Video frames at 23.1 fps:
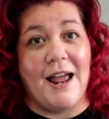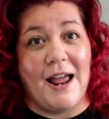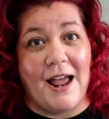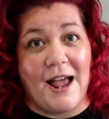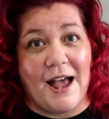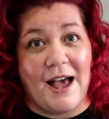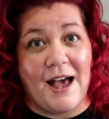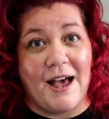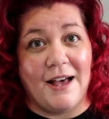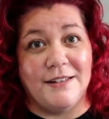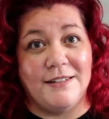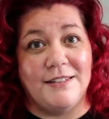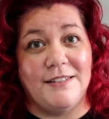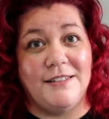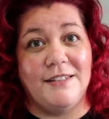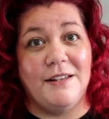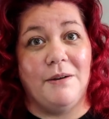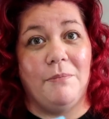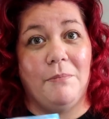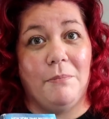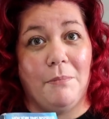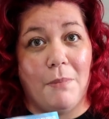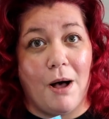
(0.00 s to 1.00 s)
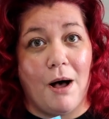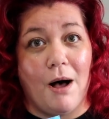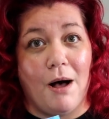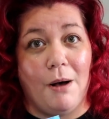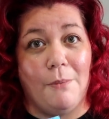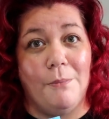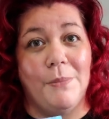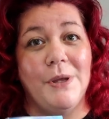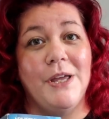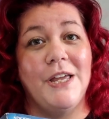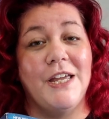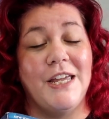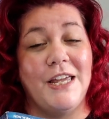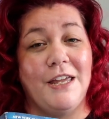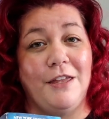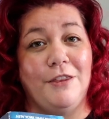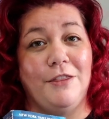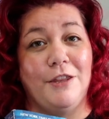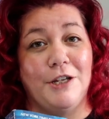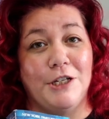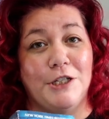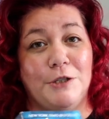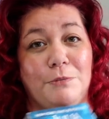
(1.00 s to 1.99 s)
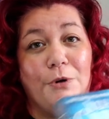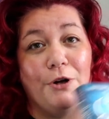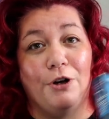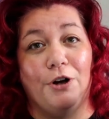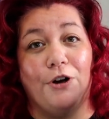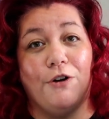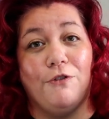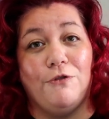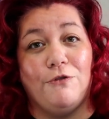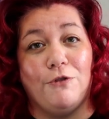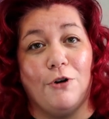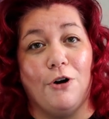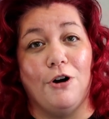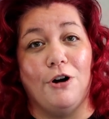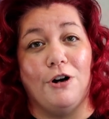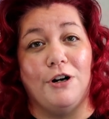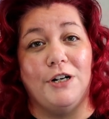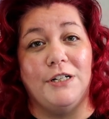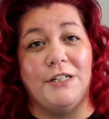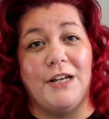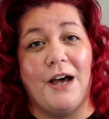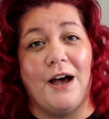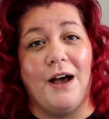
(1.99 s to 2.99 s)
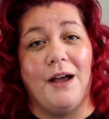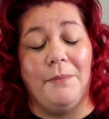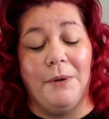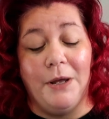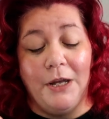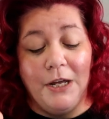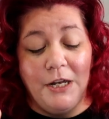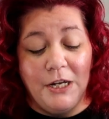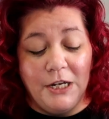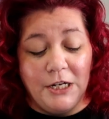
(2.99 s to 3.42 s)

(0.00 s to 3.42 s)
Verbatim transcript: ass mom in this book for her time.